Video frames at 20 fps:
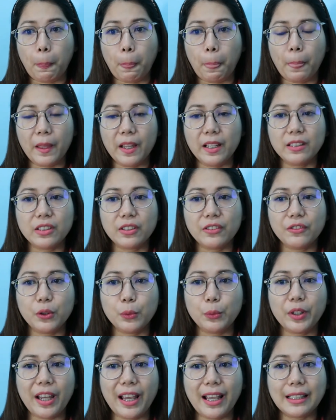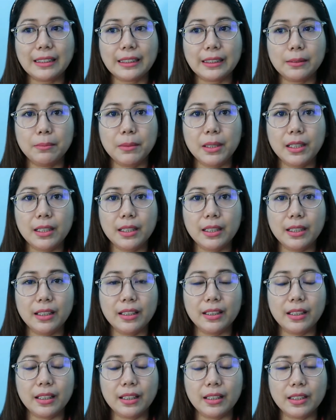The interviewer asked me,
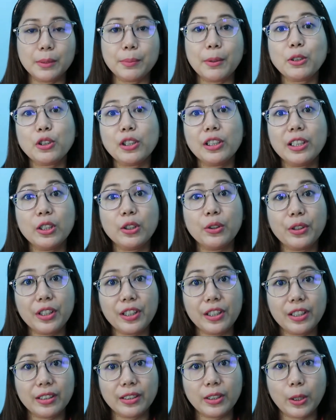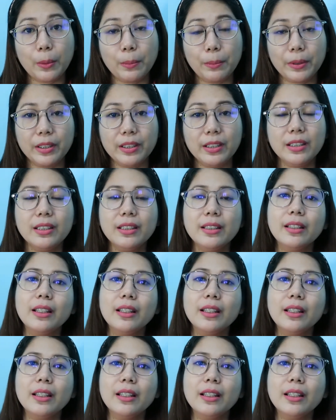especially Korean company,